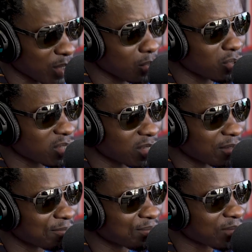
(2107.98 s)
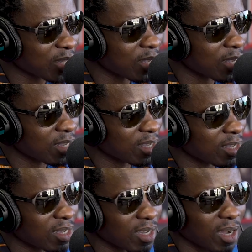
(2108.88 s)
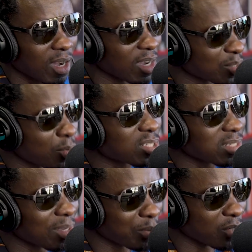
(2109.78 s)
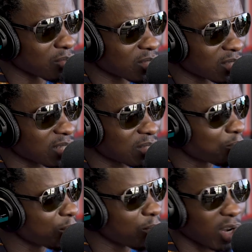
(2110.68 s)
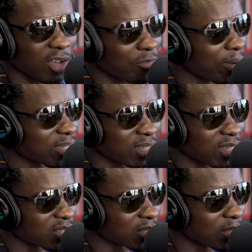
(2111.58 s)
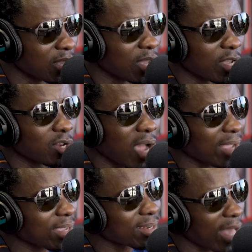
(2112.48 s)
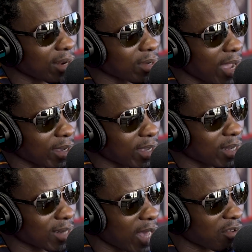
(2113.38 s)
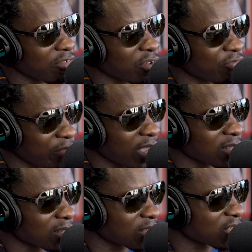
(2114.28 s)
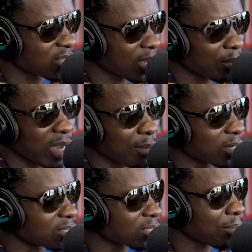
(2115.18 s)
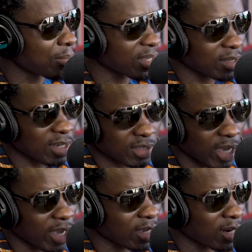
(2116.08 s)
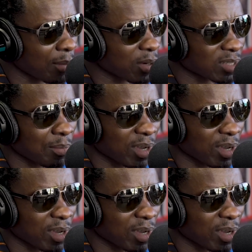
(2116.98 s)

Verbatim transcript: abuse, t- yeah, uh, abuse. Yeah. Uh, it's mostly abuse. Just heard people that. looking for my attention you know, I get a lot of I get a lot of fans that just tell me how much I make their day and how much I